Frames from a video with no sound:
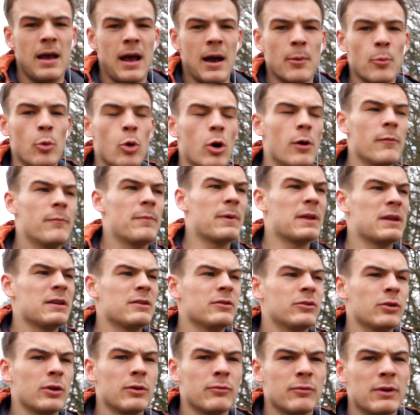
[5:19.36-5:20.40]
And what I've been
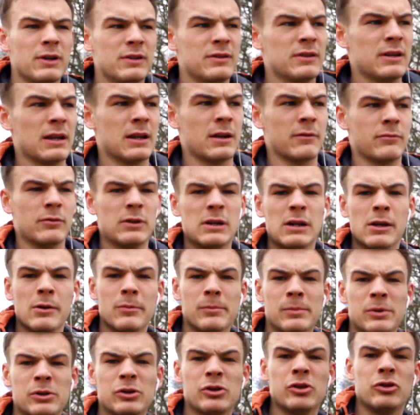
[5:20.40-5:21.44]
doing recently, and I've really
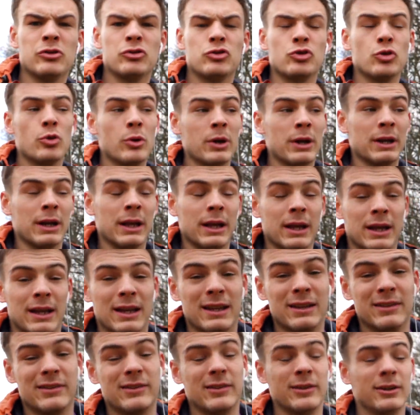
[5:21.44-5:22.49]
been enjoying it,
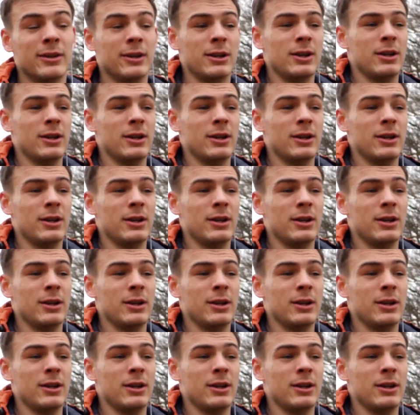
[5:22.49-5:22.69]
is